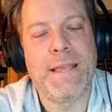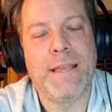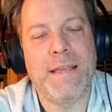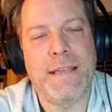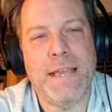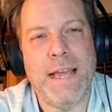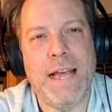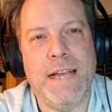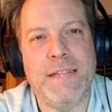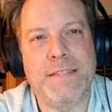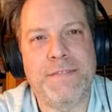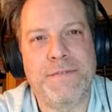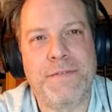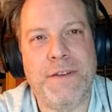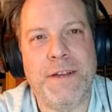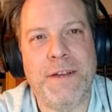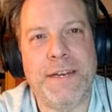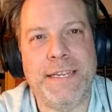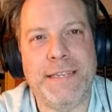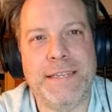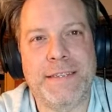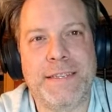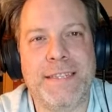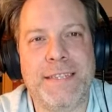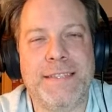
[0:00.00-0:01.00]
Yeah, it's
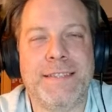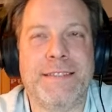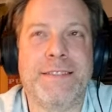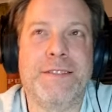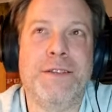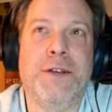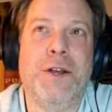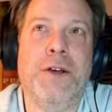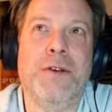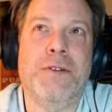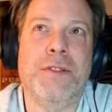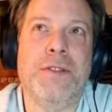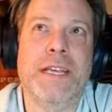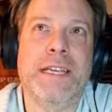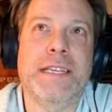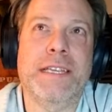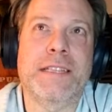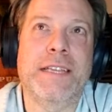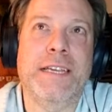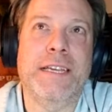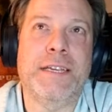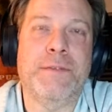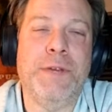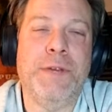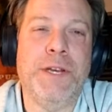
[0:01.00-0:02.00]
funny because
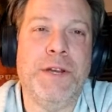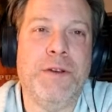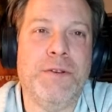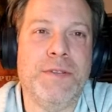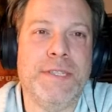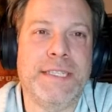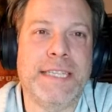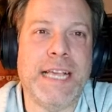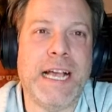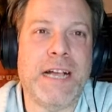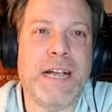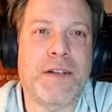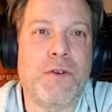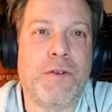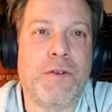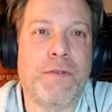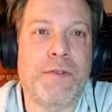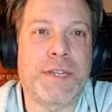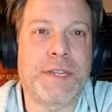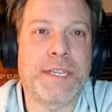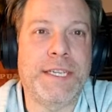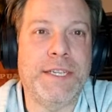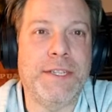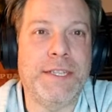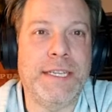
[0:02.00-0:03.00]
like we know, Zach
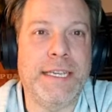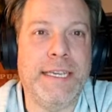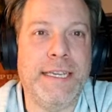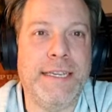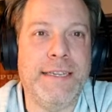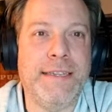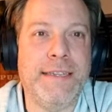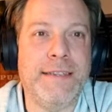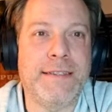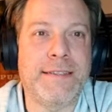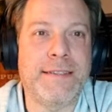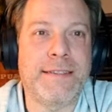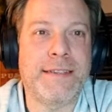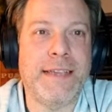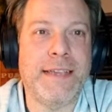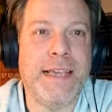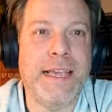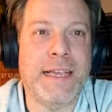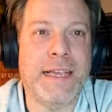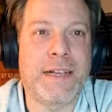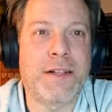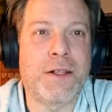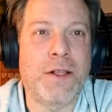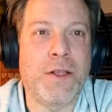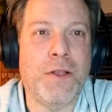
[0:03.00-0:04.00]
Overkill is
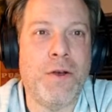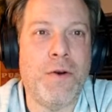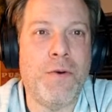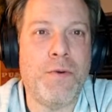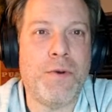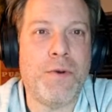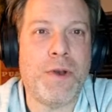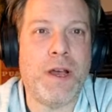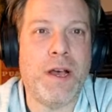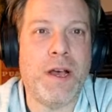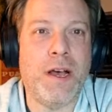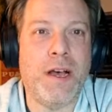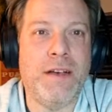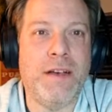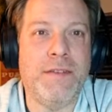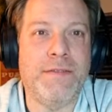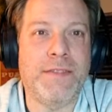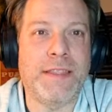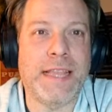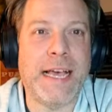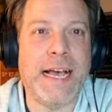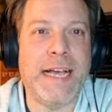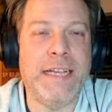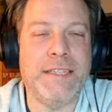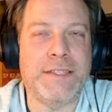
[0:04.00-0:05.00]
a clone of
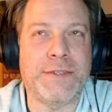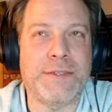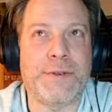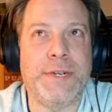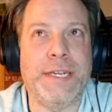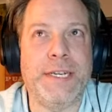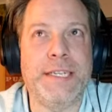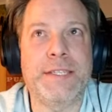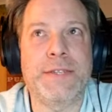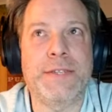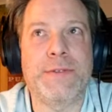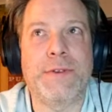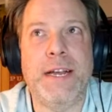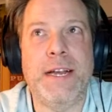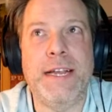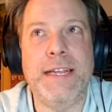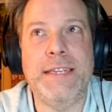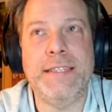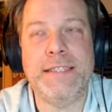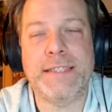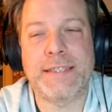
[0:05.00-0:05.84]
Lazarus, right?